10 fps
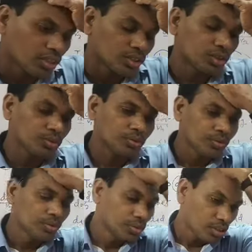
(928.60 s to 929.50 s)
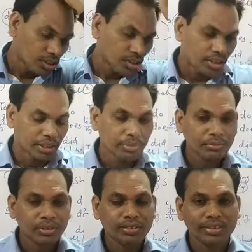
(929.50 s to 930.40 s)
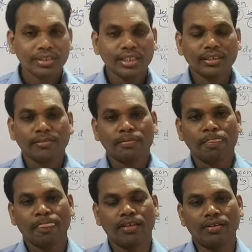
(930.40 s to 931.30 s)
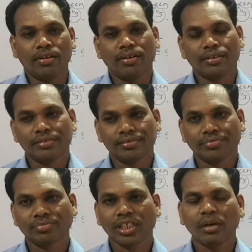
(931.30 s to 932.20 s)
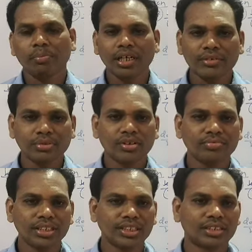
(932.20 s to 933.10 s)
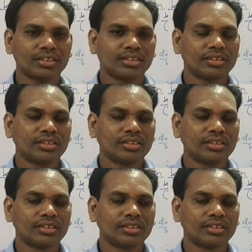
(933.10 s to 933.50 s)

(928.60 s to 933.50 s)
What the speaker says: So remember one thing, apart from this